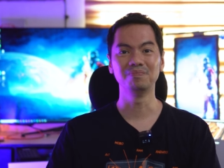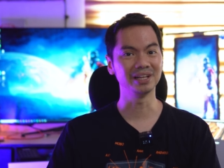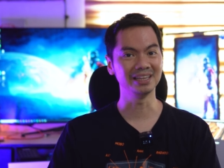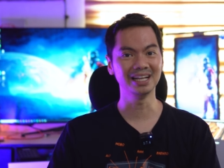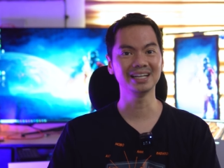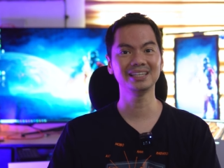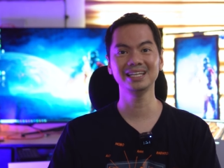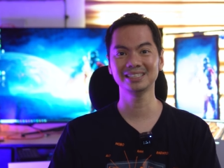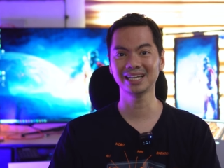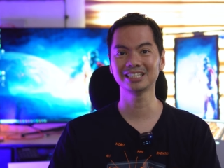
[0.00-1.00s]
but
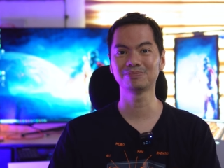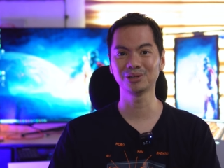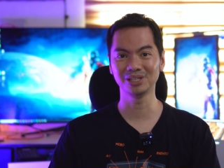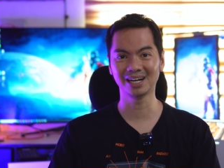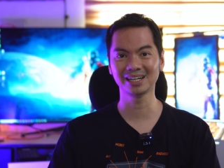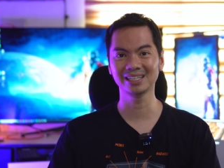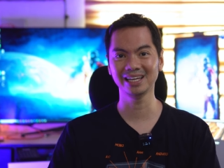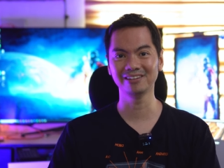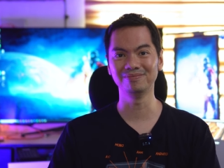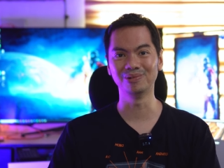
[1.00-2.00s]
nothing says
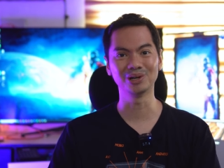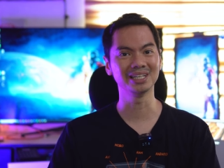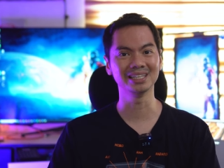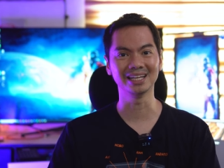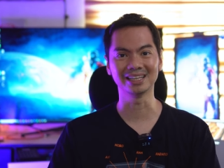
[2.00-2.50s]
productive more than